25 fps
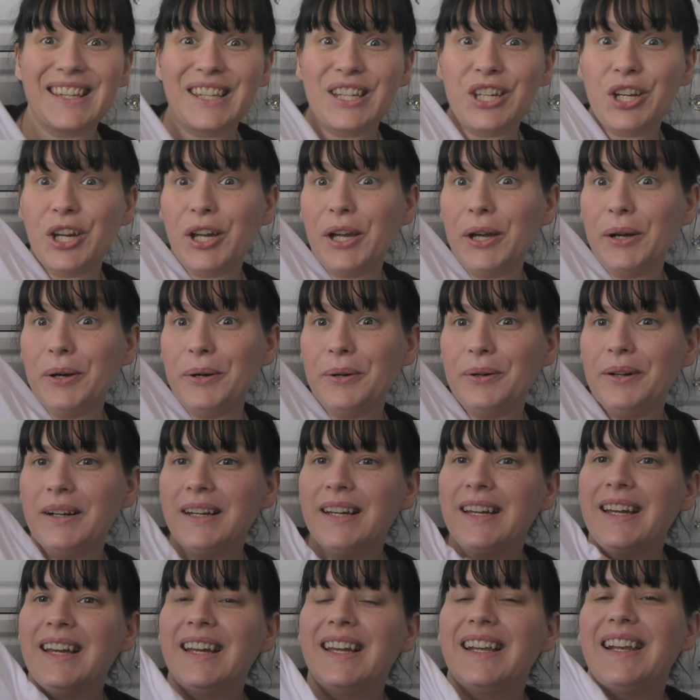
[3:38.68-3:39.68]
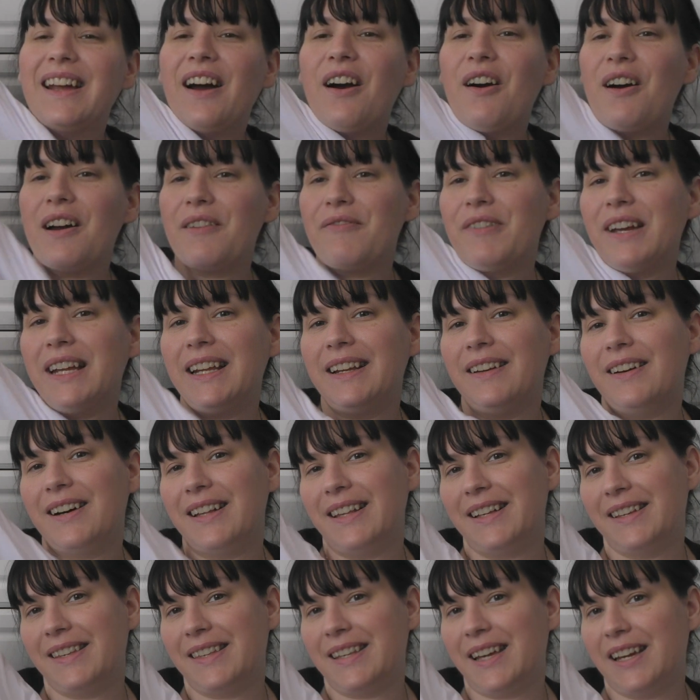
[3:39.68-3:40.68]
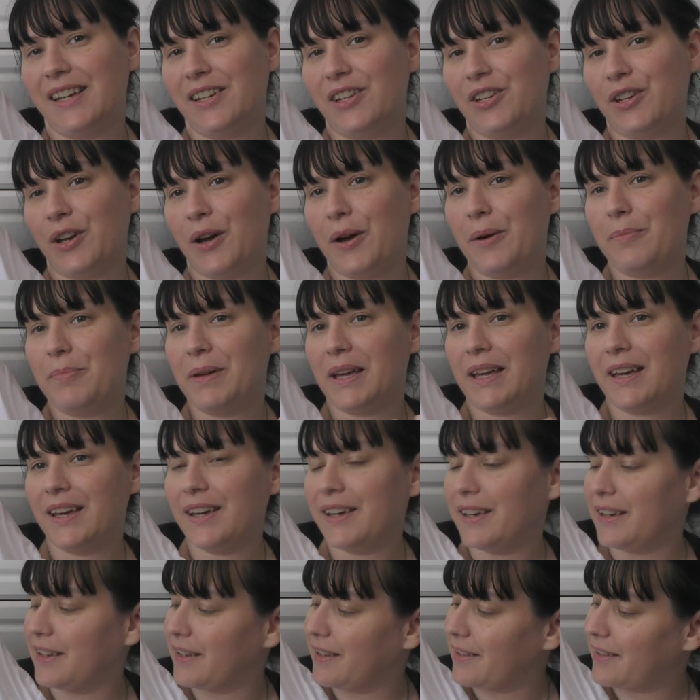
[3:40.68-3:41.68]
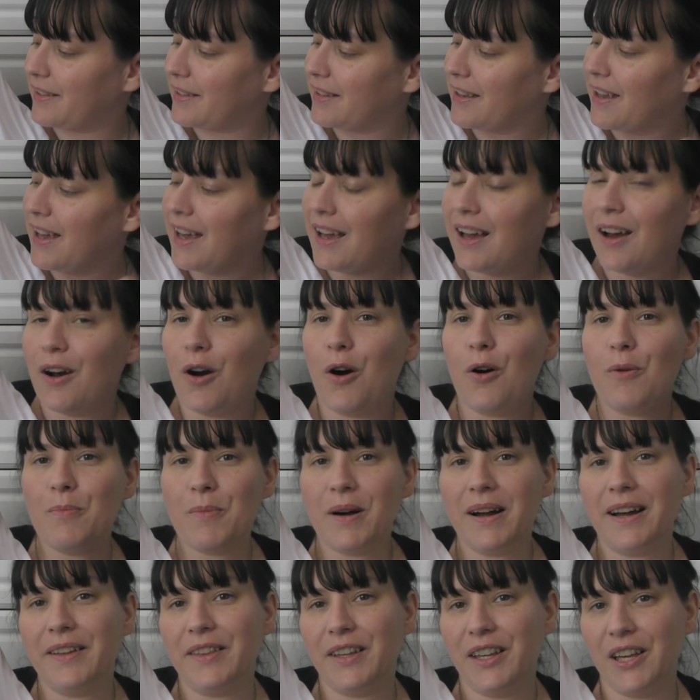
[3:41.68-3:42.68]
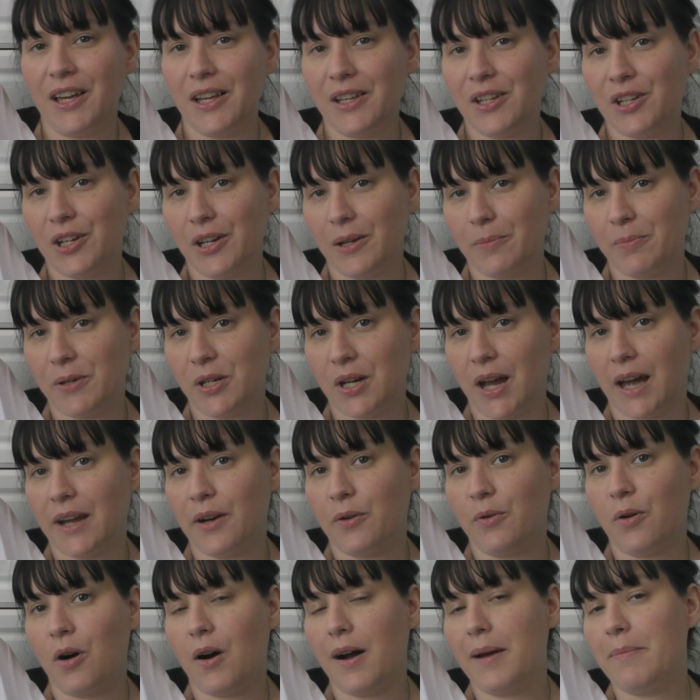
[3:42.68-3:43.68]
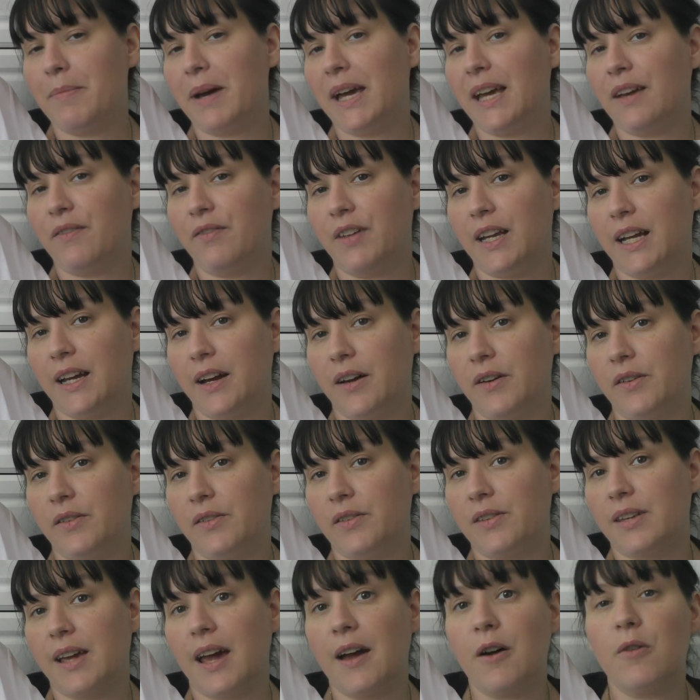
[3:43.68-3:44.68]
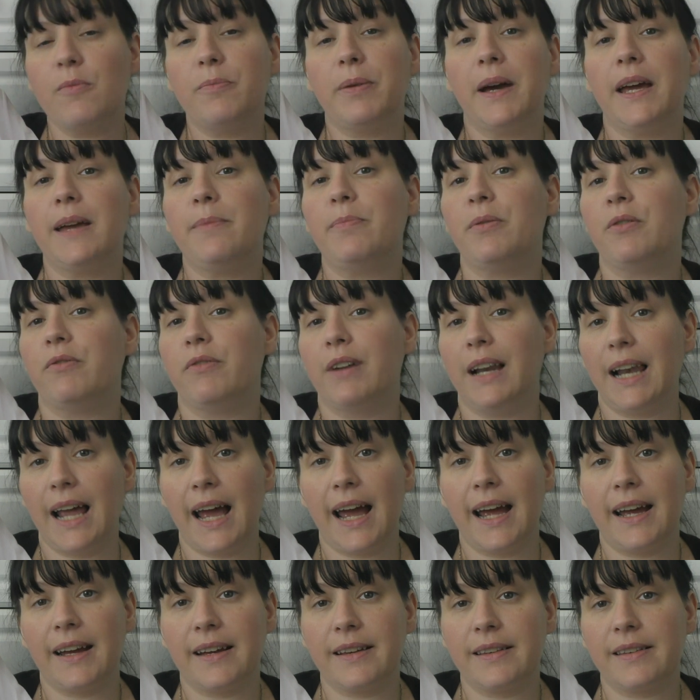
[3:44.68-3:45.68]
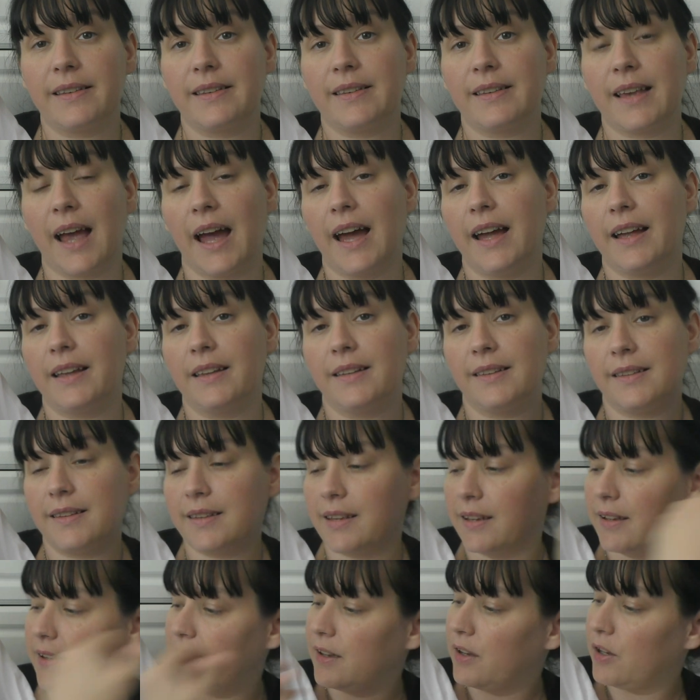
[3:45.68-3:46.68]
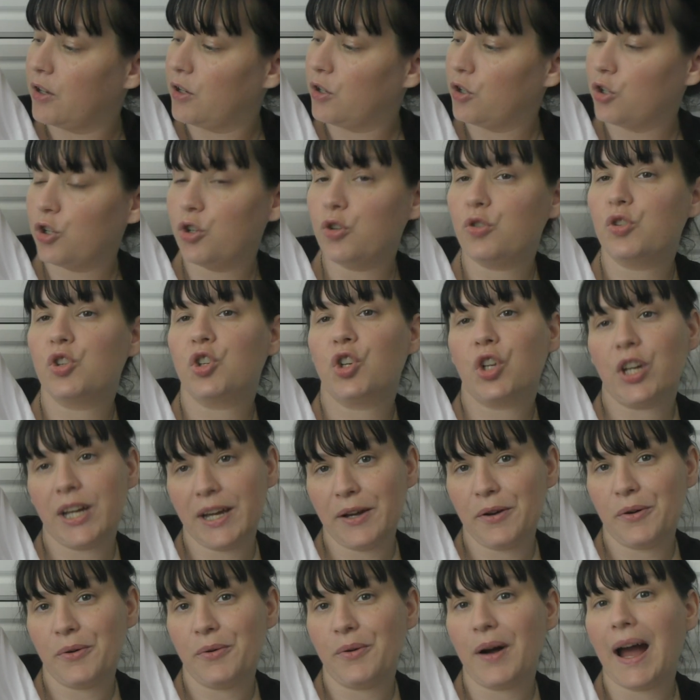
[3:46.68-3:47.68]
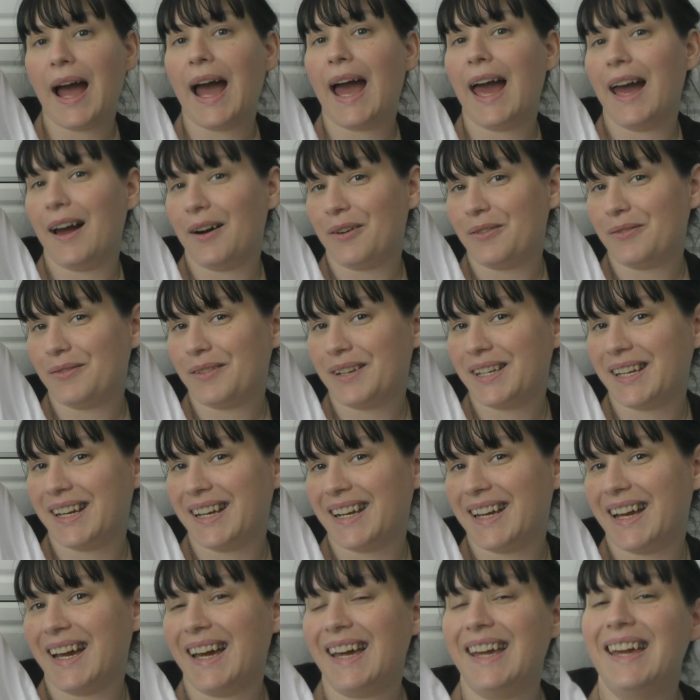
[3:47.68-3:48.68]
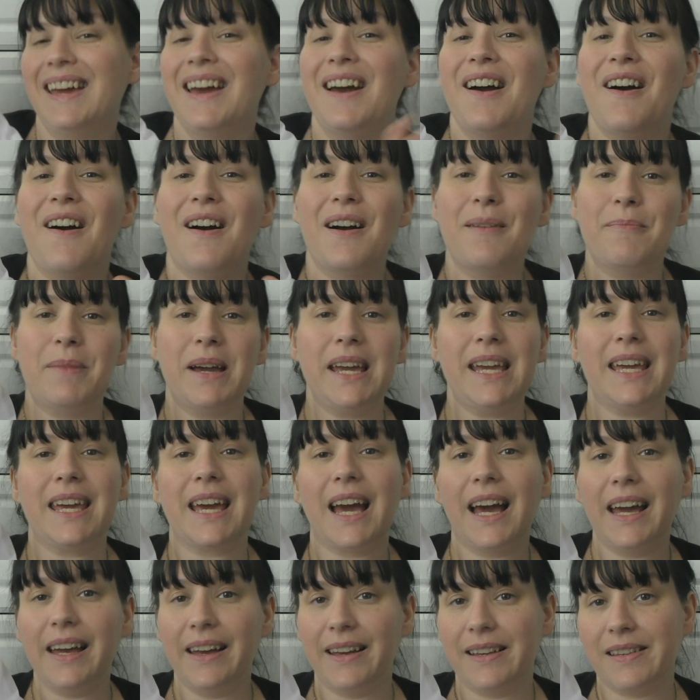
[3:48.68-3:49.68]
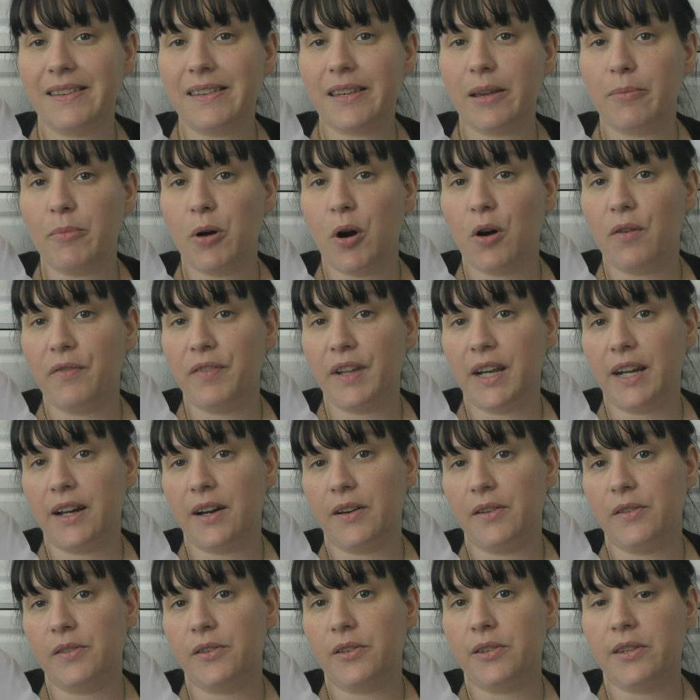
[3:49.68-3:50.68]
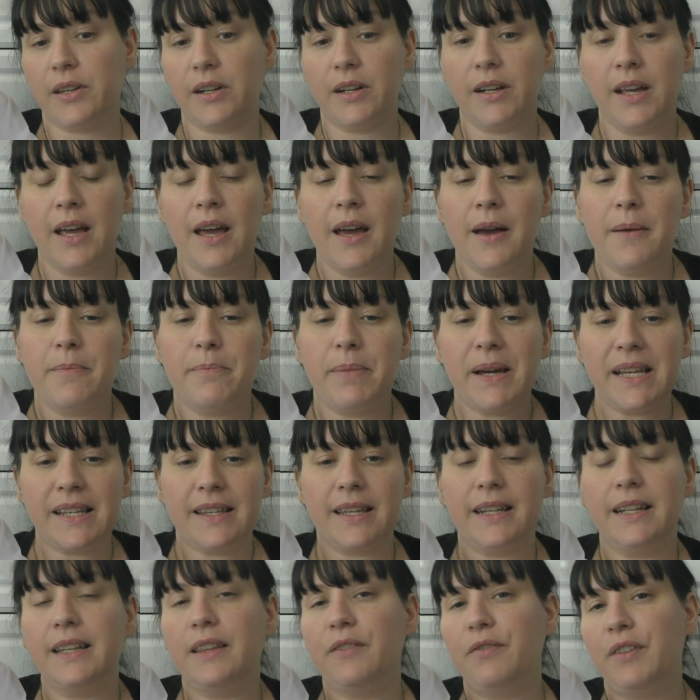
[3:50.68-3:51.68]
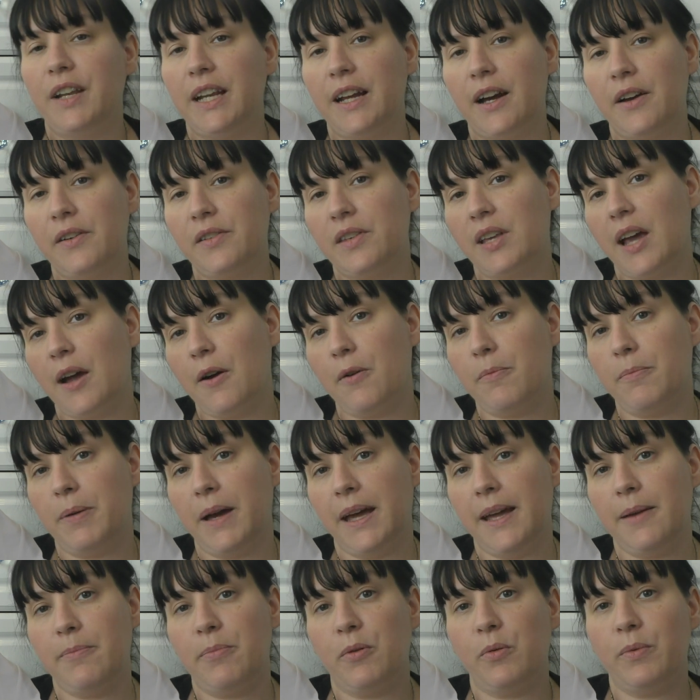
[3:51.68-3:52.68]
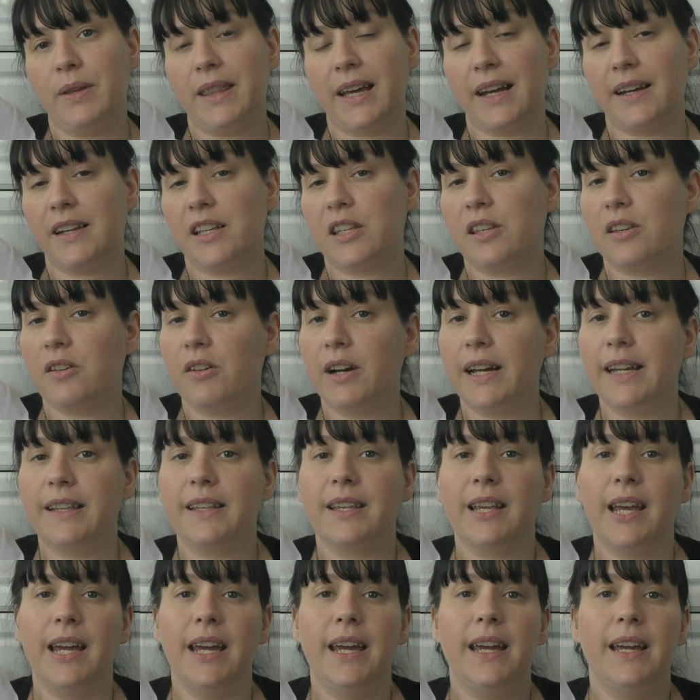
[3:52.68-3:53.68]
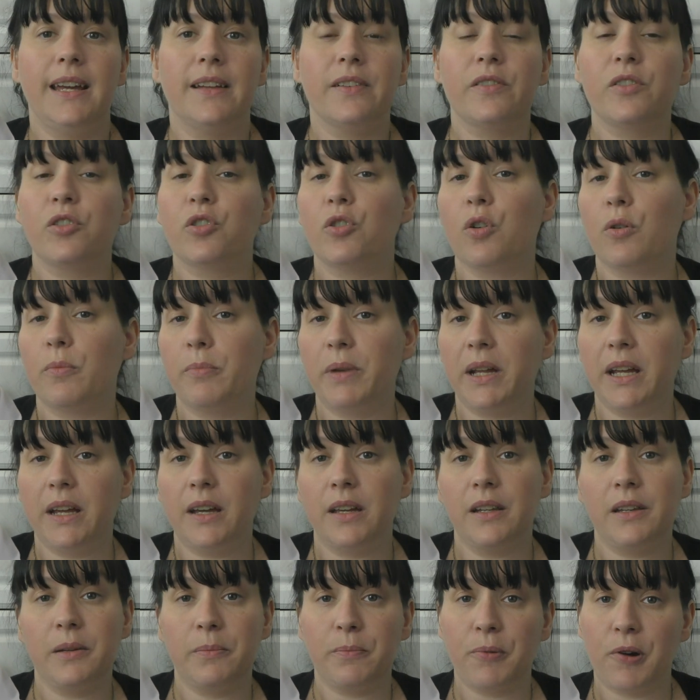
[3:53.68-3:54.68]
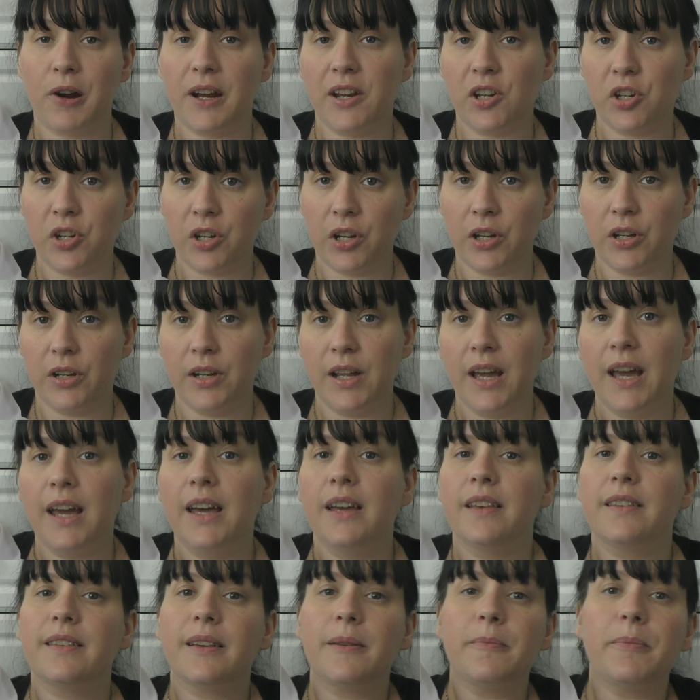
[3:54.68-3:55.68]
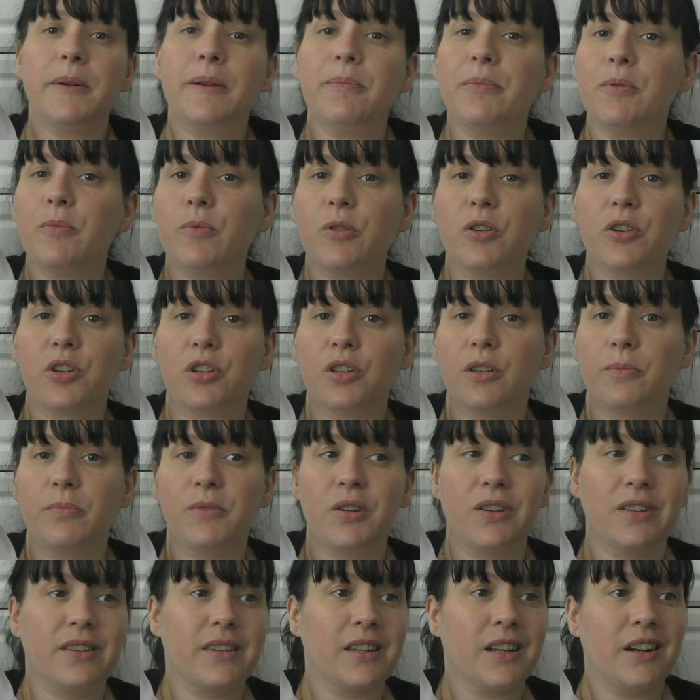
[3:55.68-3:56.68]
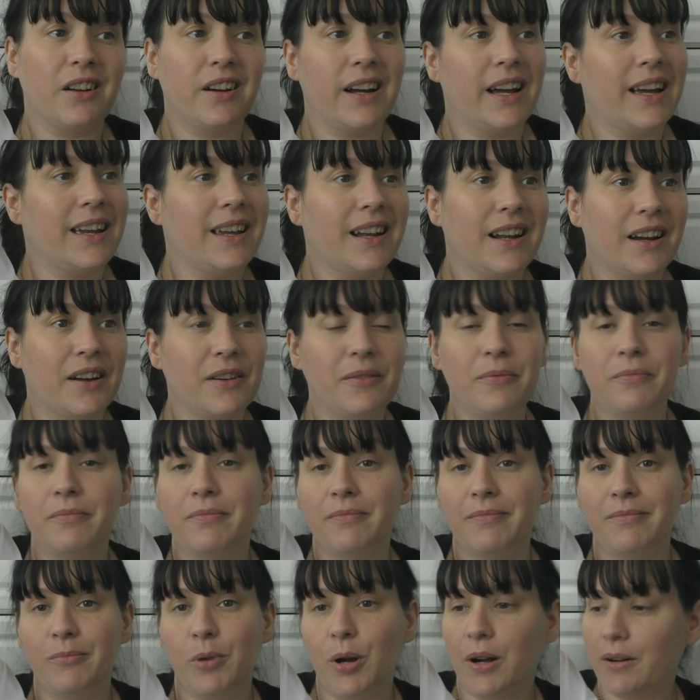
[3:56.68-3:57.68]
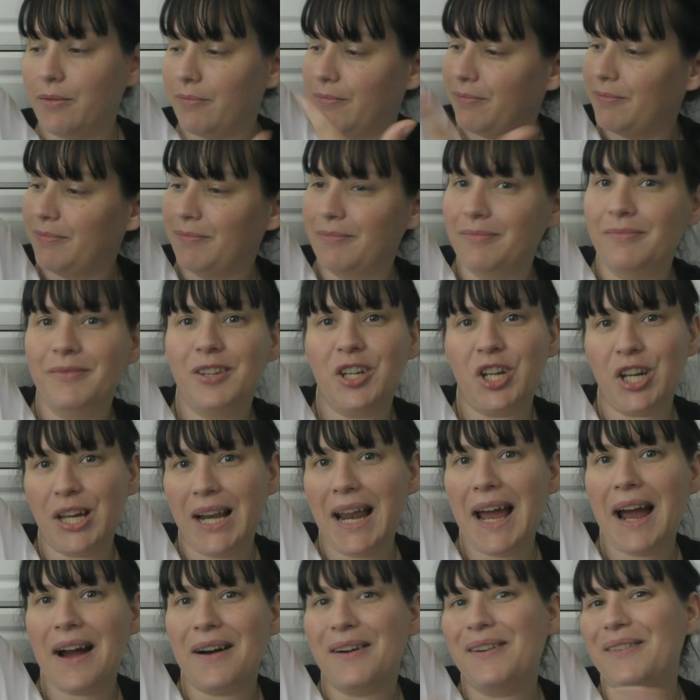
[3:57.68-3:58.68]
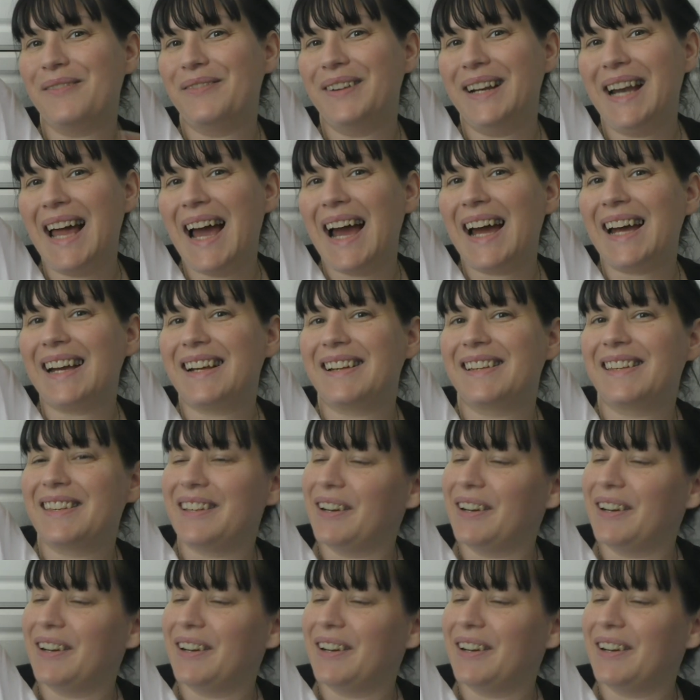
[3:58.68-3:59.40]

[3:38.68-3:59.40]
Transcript: chill. Now I really like this t-shirt because on my other YouTube channel I make videos to help people relax and to chill out okay i make asmr videos and basically the videos help people with anxiety insomnia depression some people watch them just to like you know well, chill out and relax.